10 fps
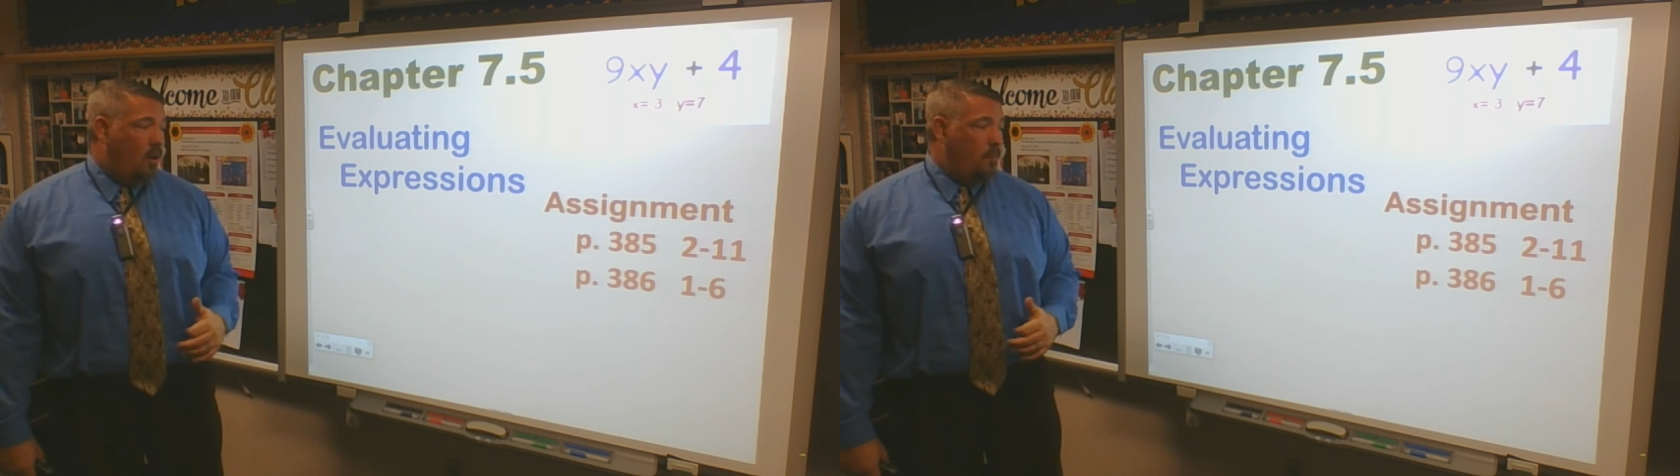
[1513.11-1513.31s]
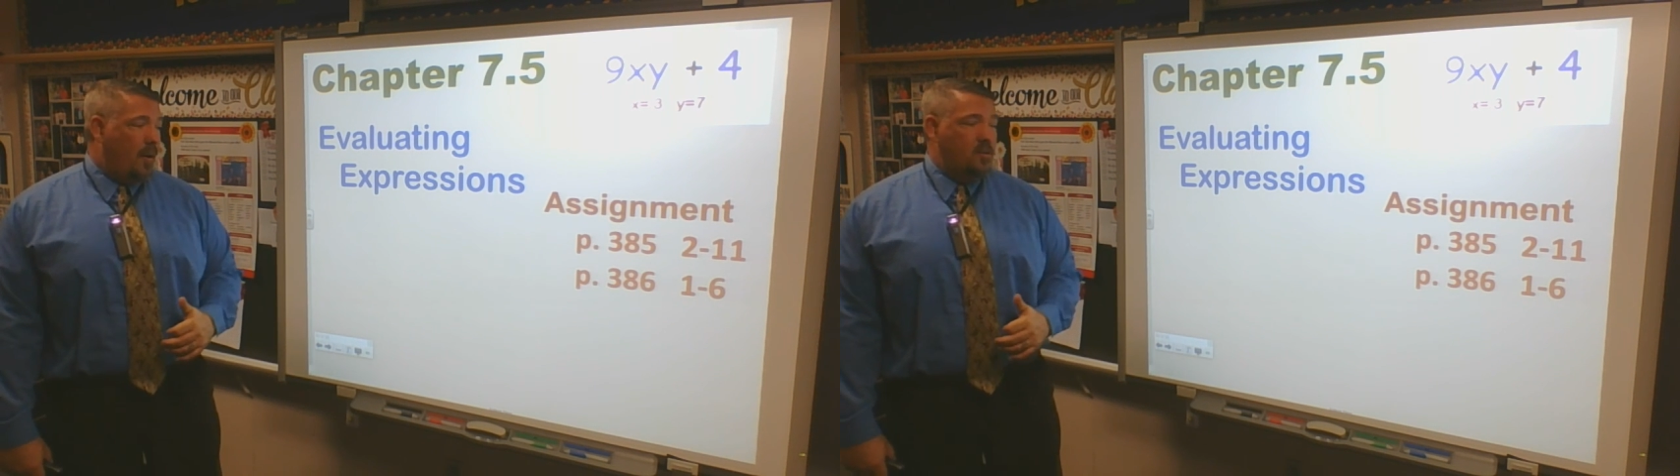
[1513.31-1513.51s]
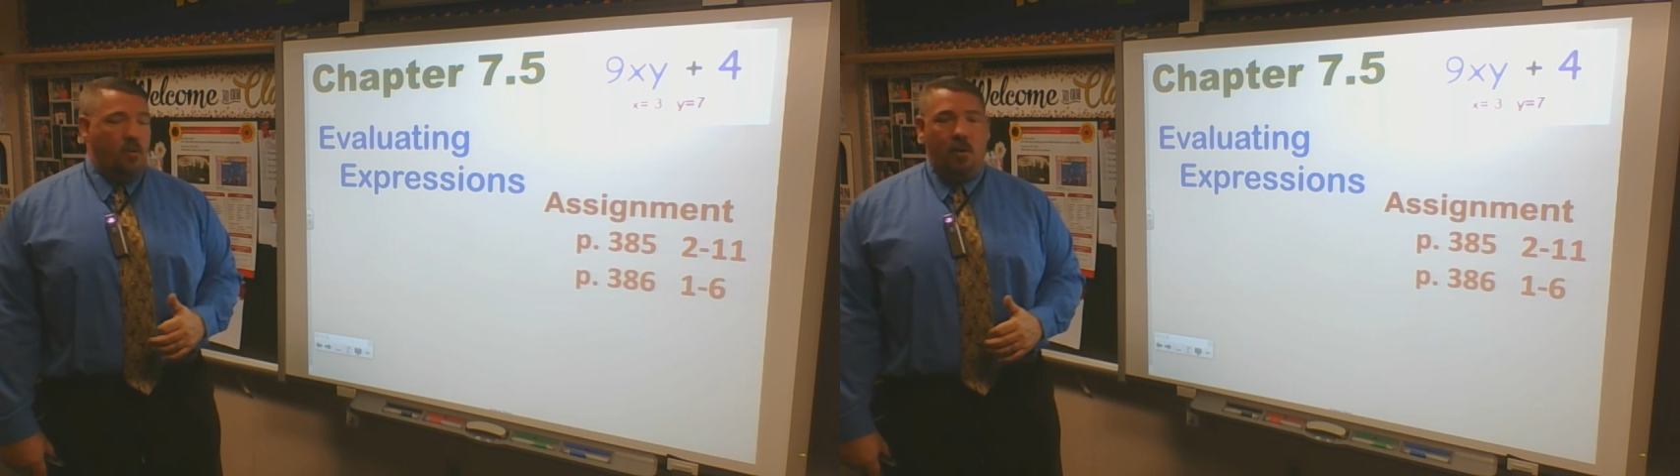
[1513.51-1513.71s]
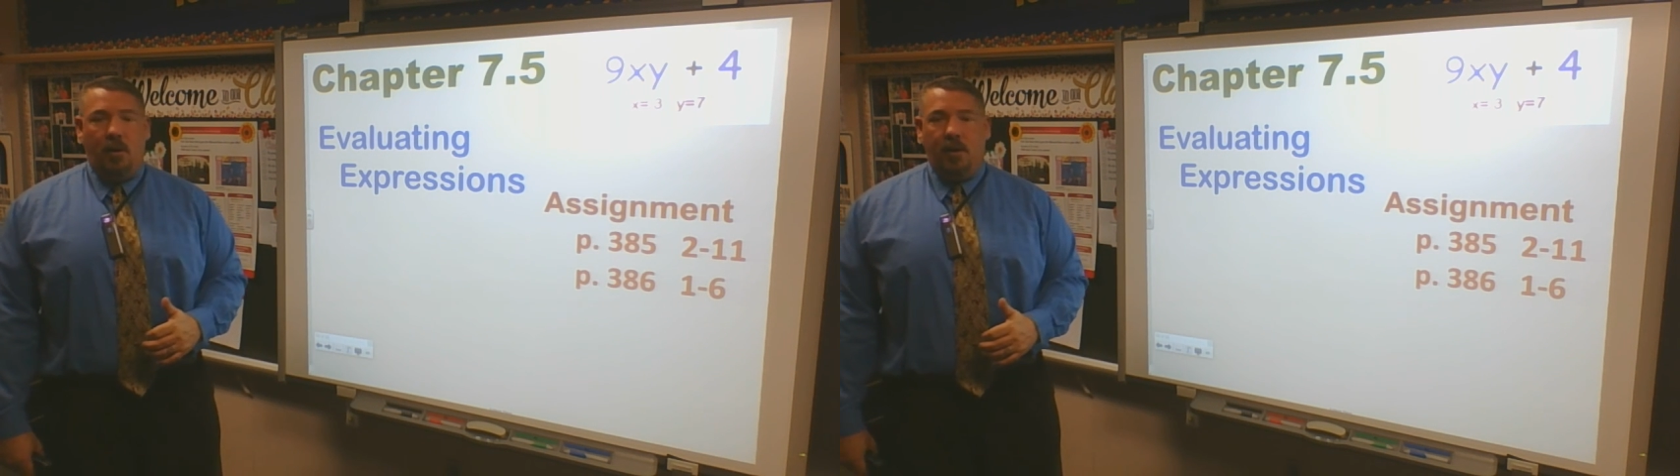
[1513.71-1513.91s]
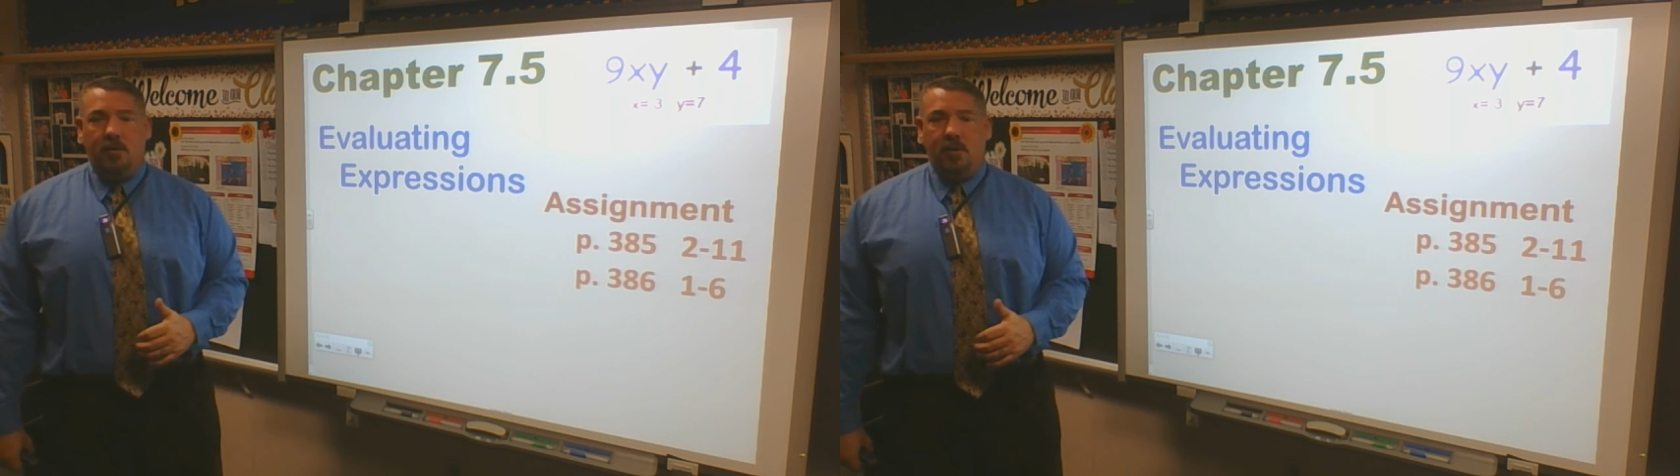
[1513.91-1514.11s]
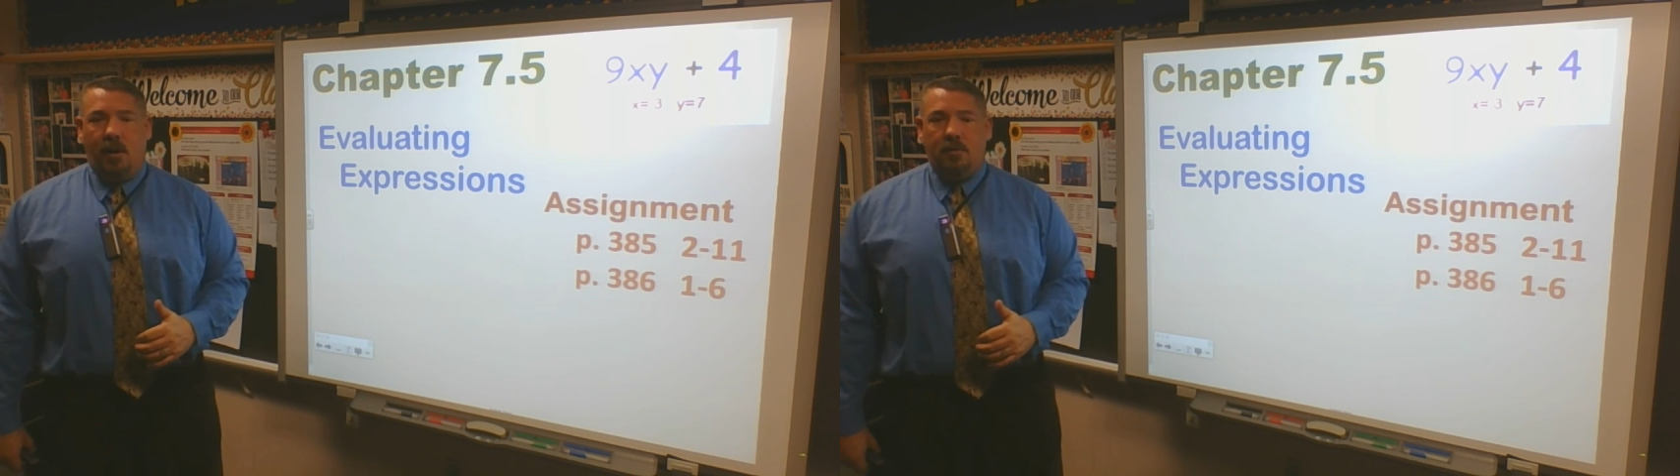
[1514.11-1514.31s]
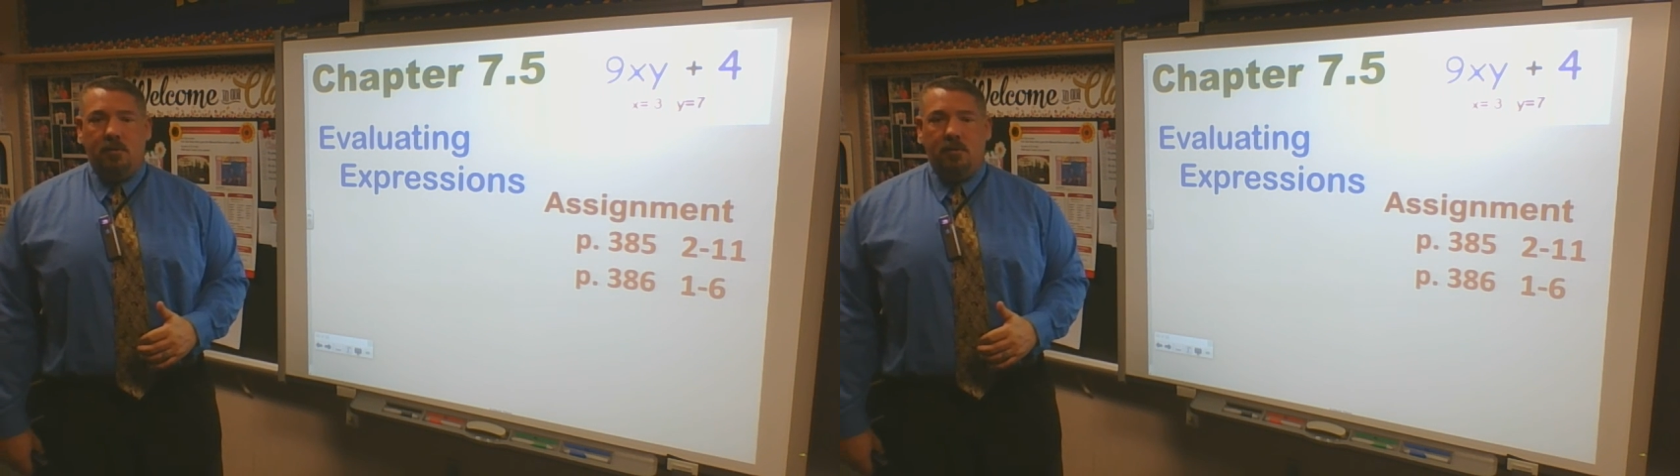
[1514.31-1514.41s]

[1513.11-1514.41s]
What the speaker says: on page 386.